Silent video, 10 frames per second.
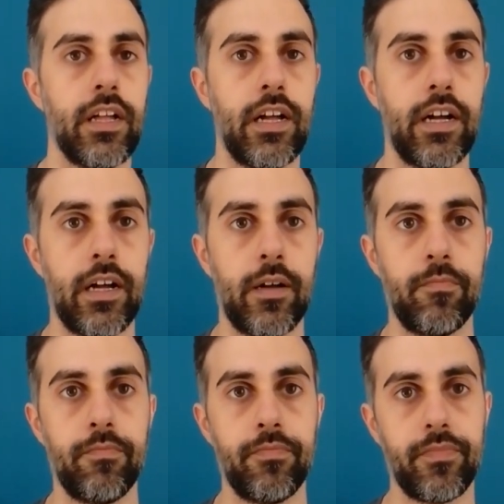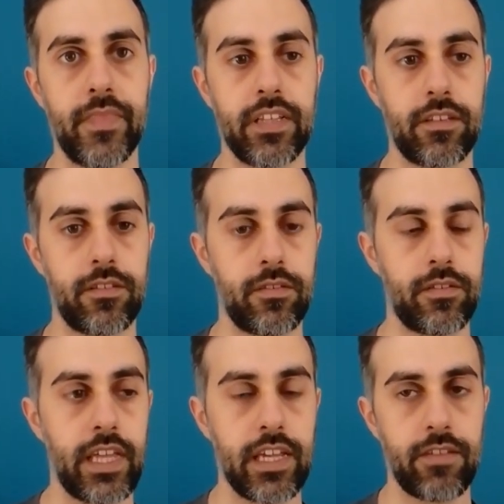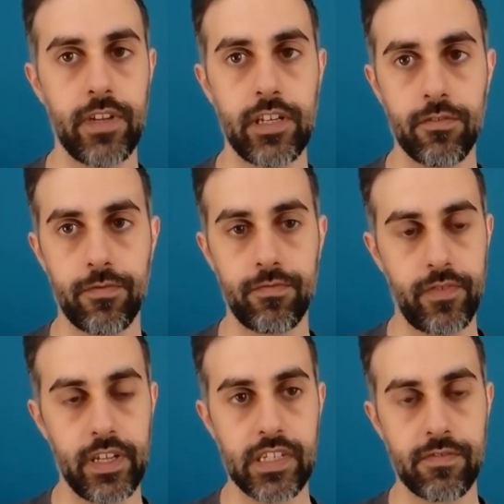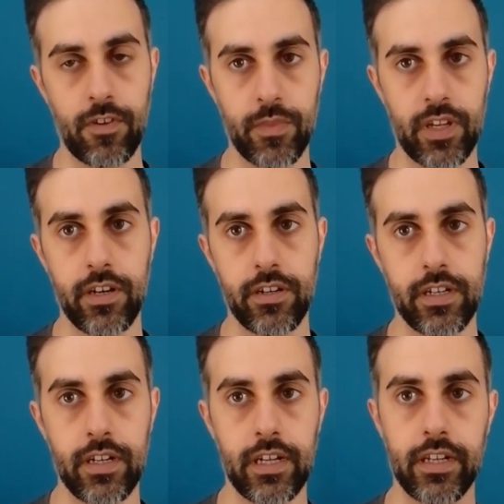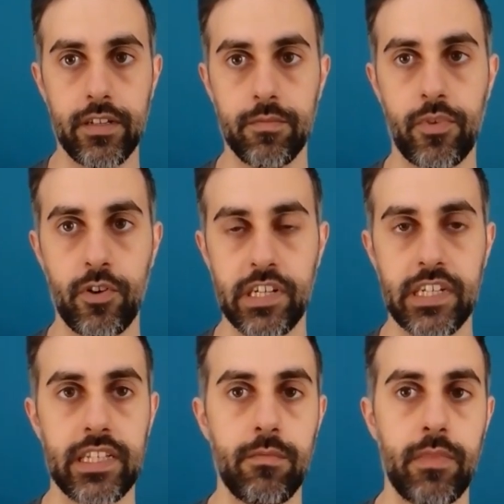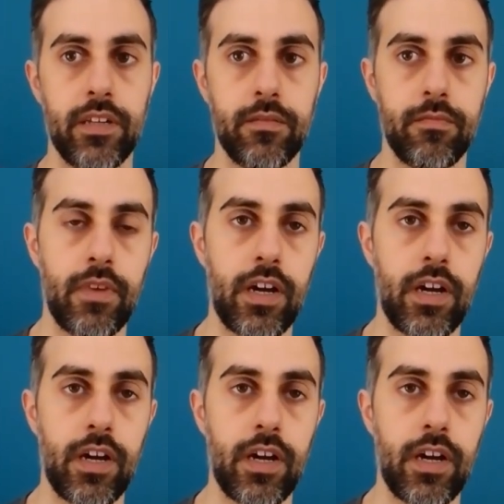that take video feeds from the kernel and process them and